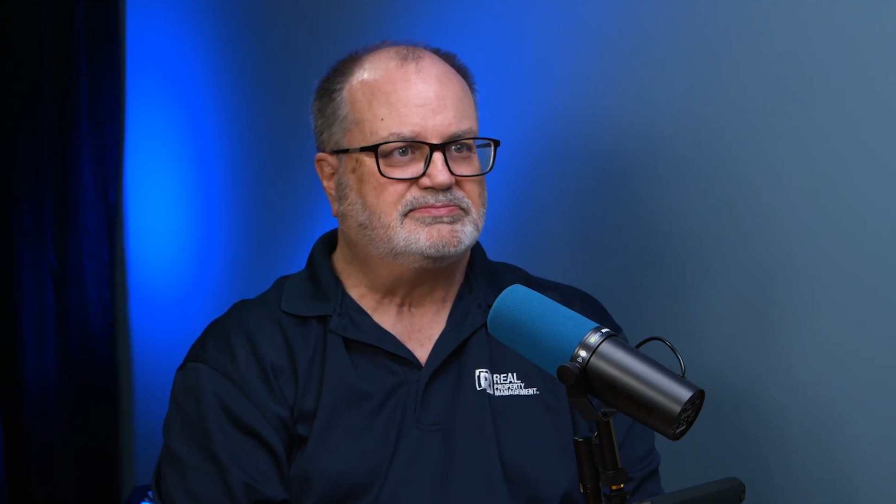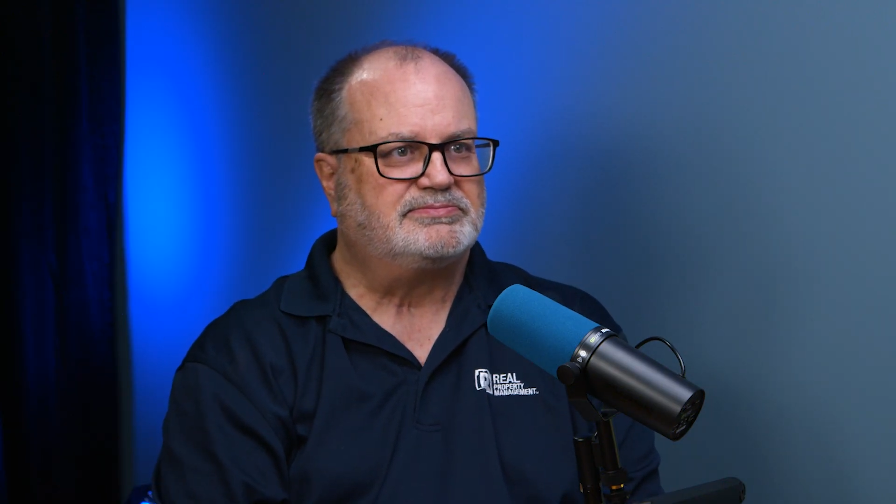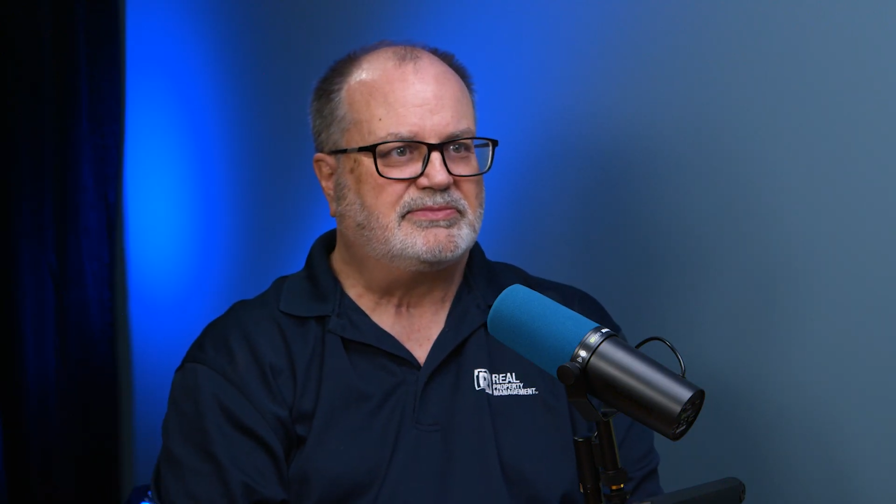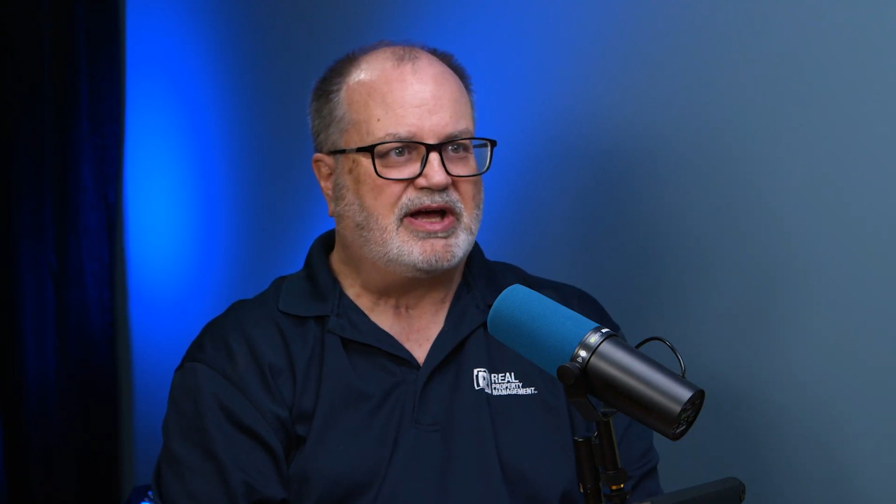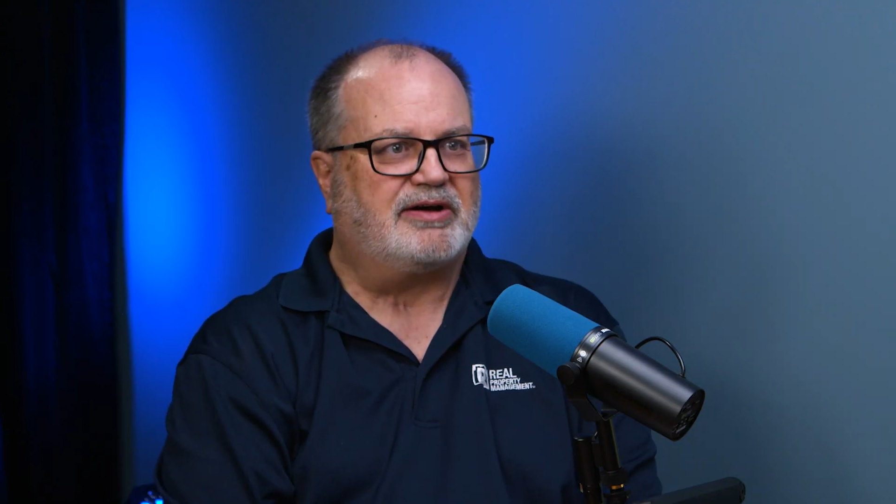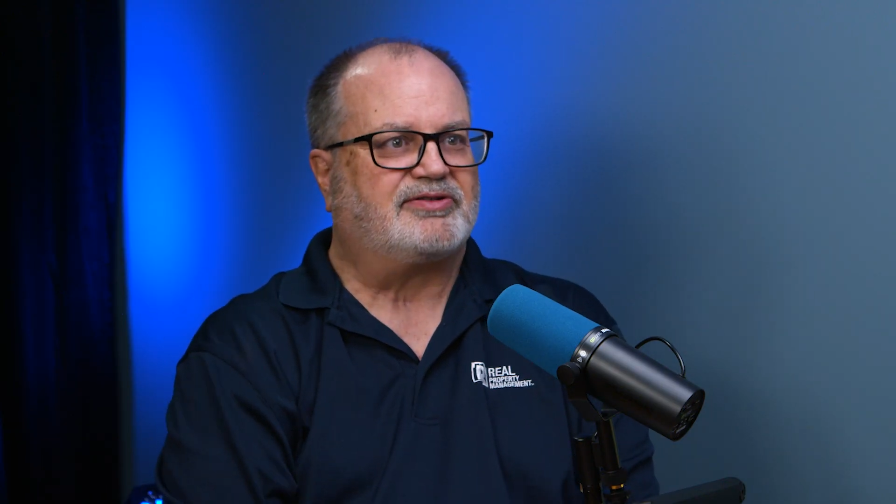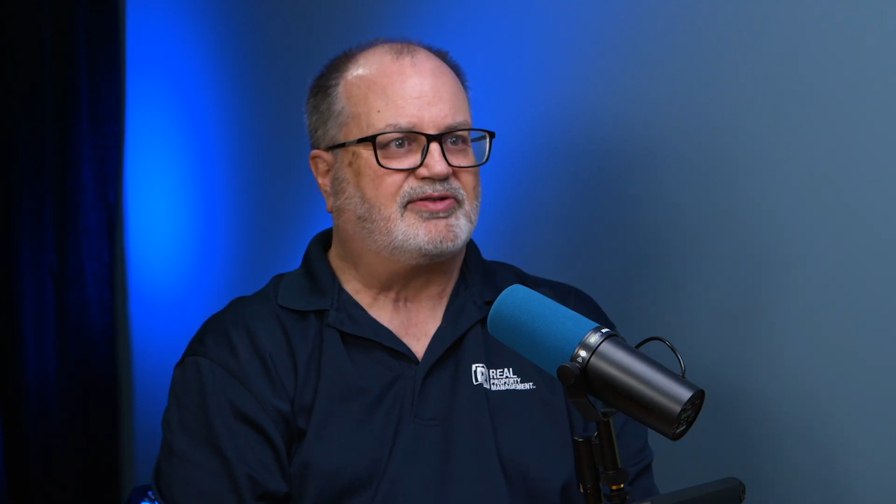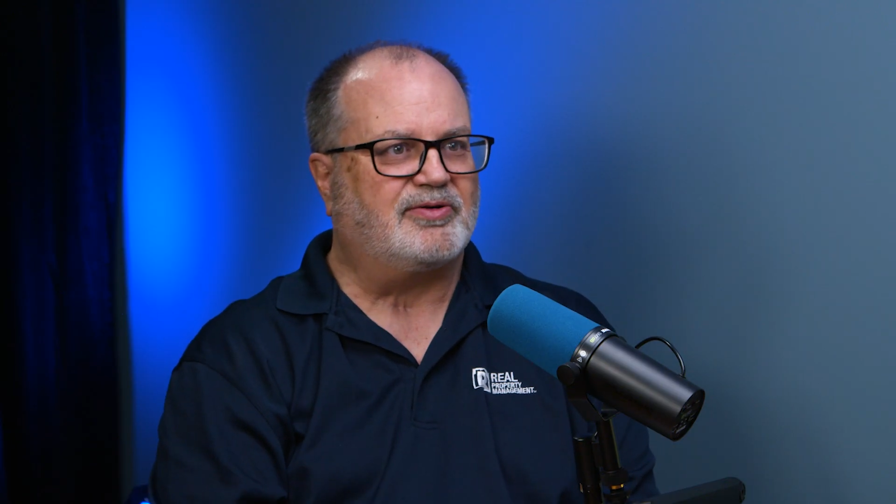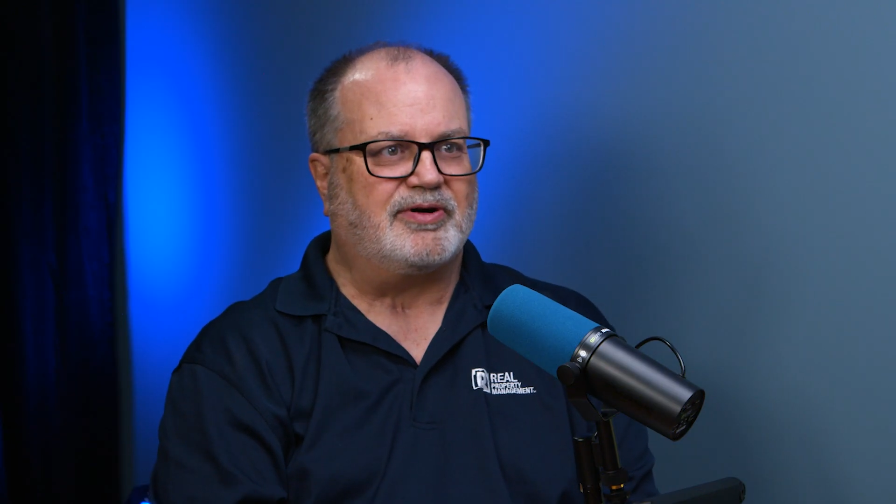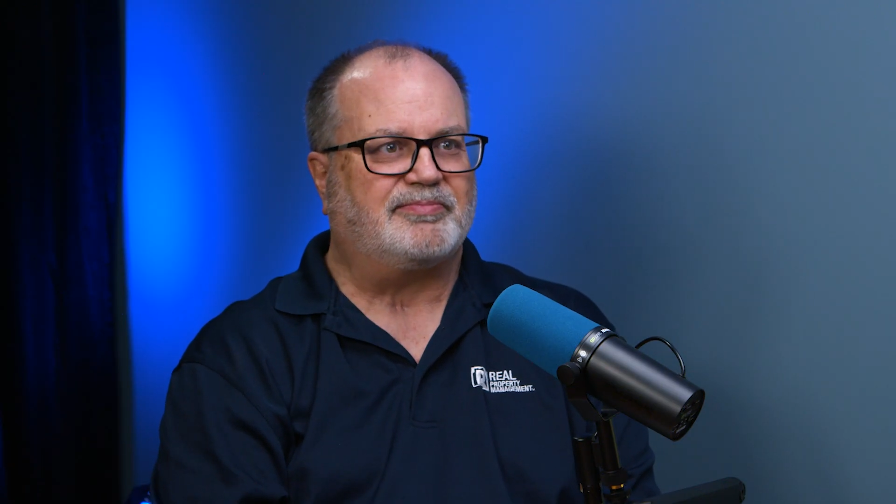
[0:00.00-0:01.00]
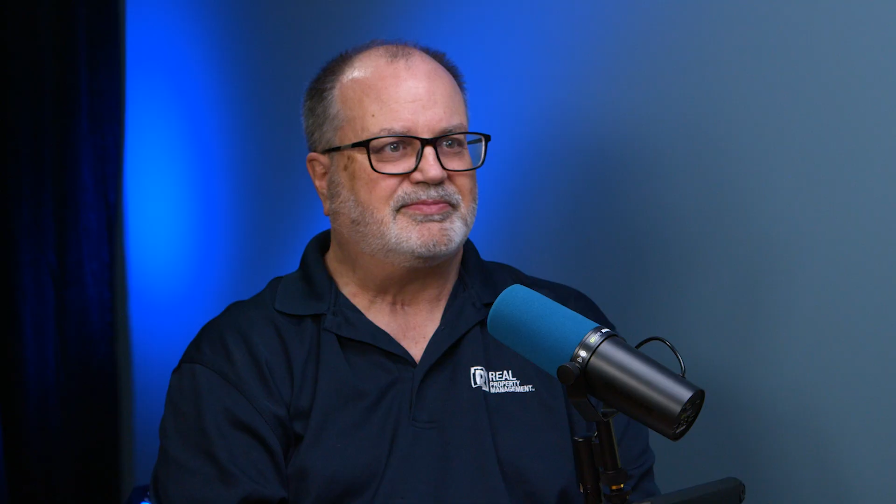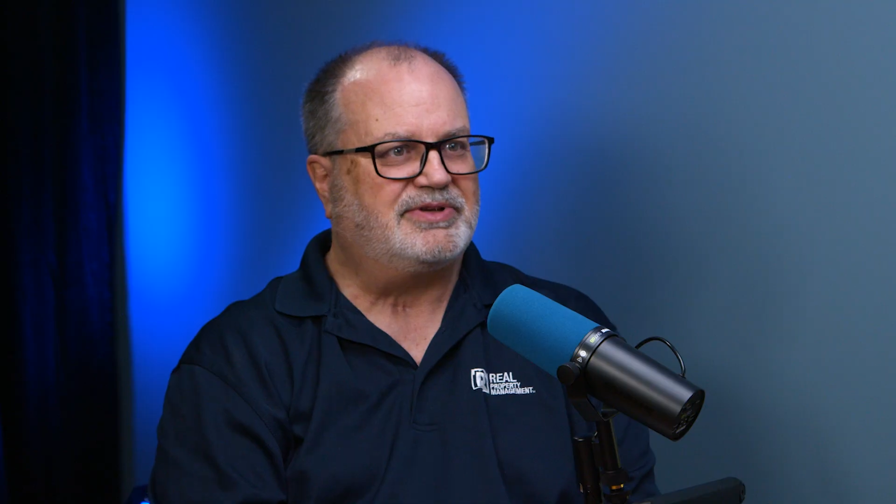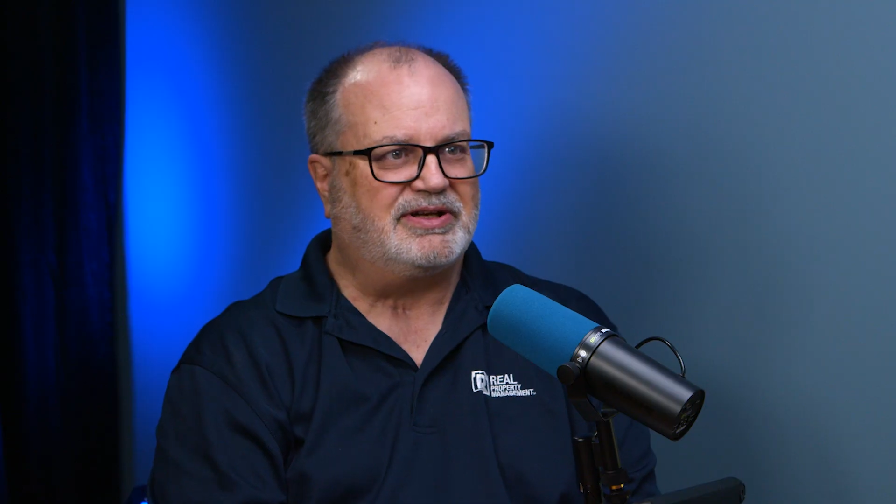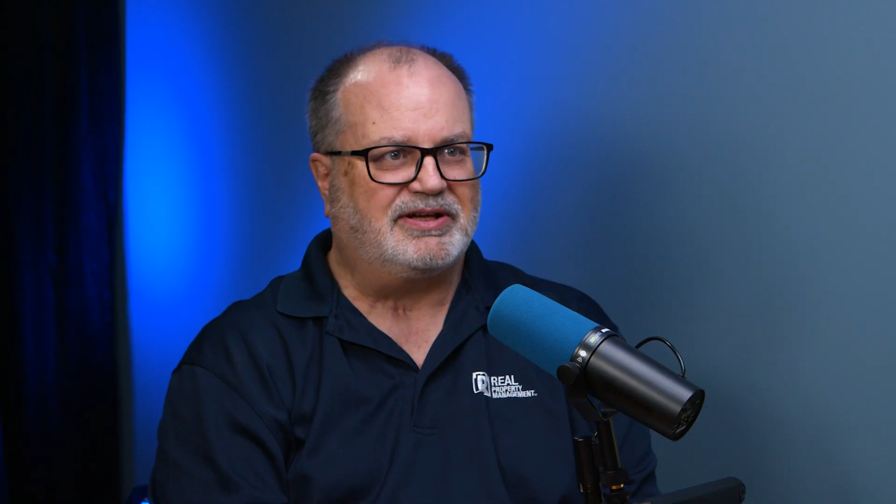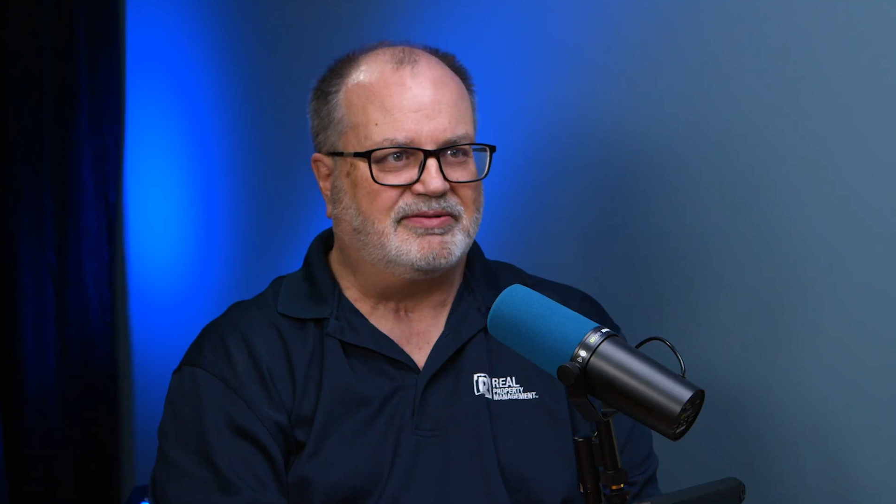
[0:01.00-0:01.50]
hailstorm,
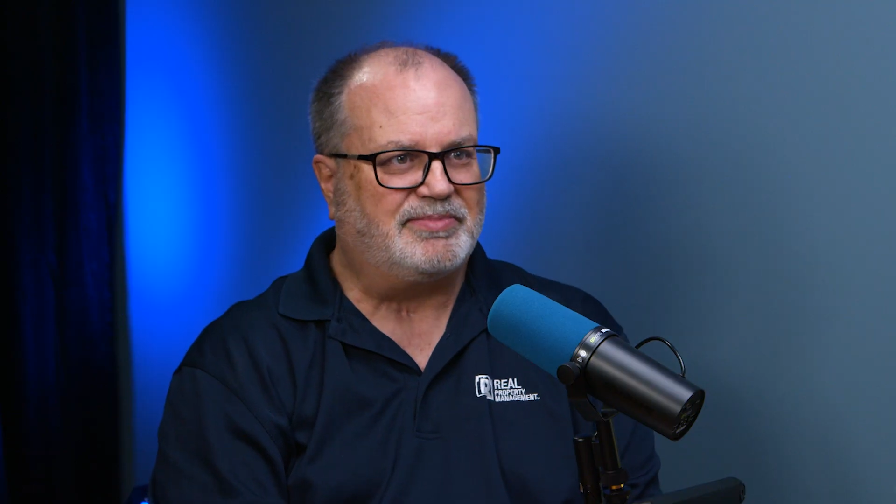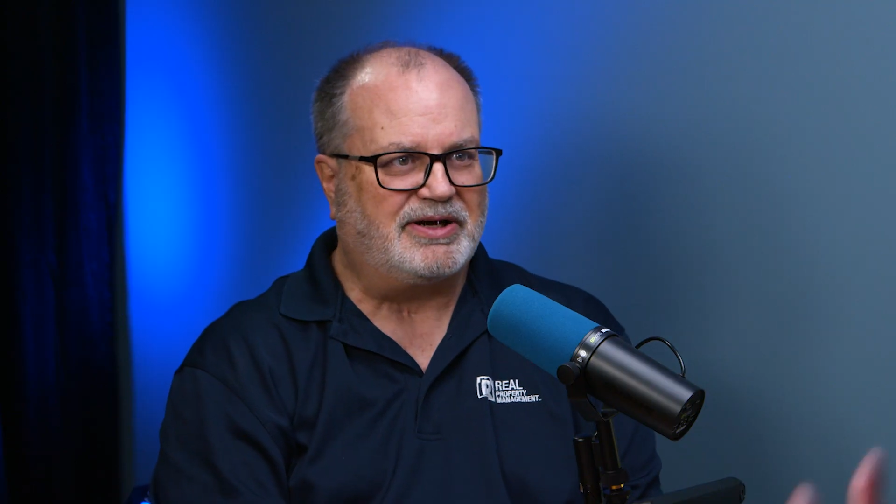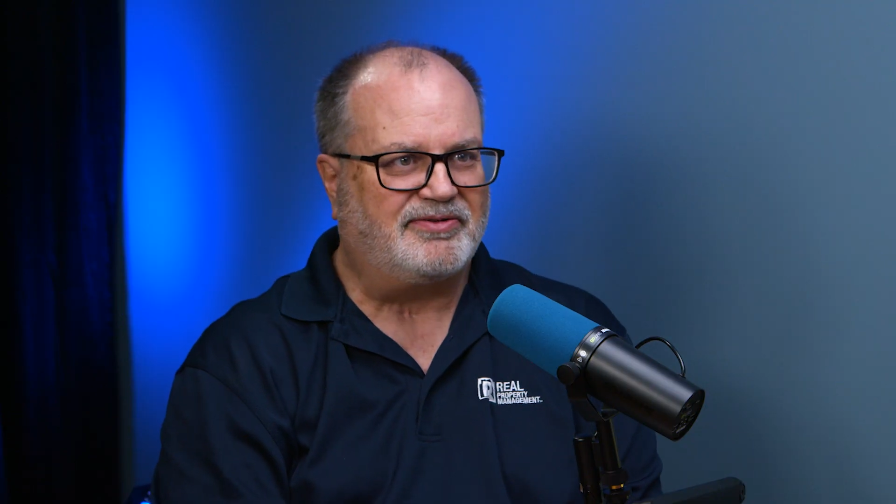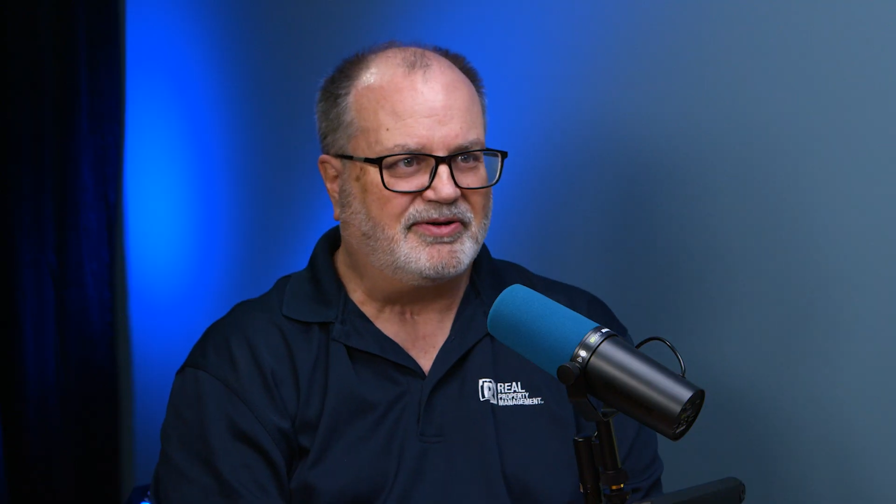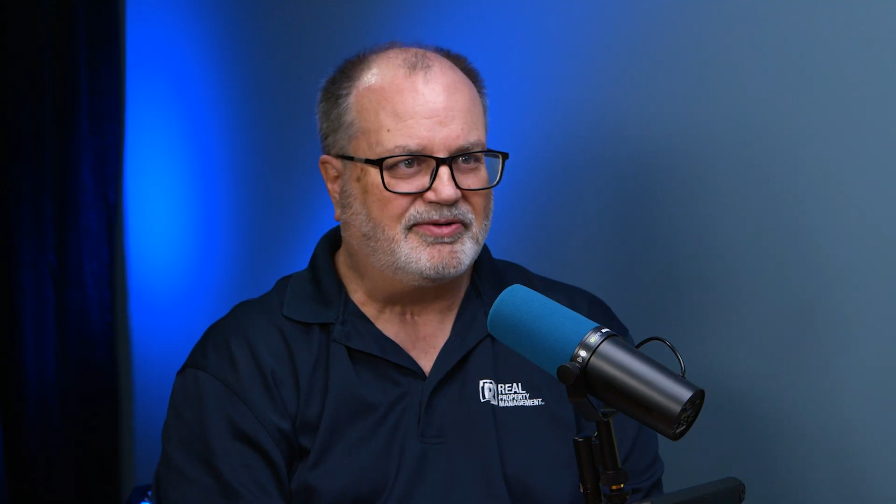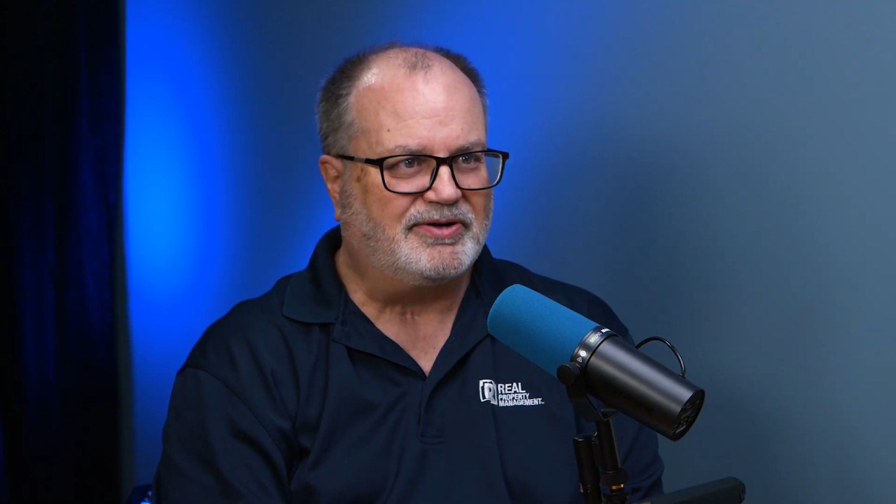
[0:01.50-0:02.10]
you need to pay for a